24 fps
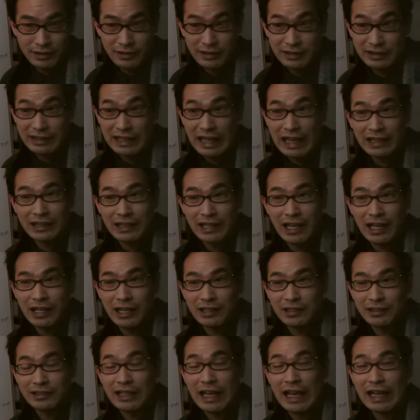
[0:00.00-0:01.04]
not like
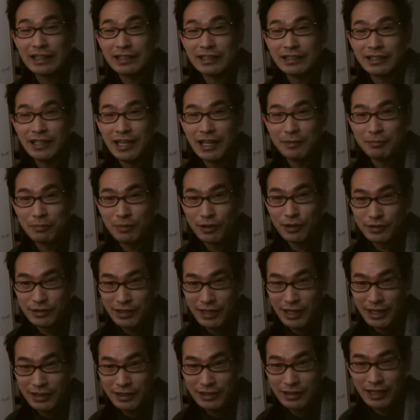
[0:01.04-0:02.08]
99%
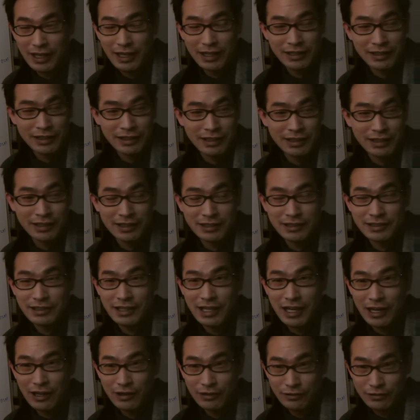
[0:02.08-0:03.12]
like it is
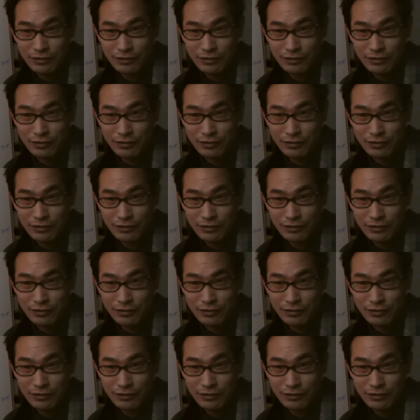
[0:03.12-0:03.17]
now.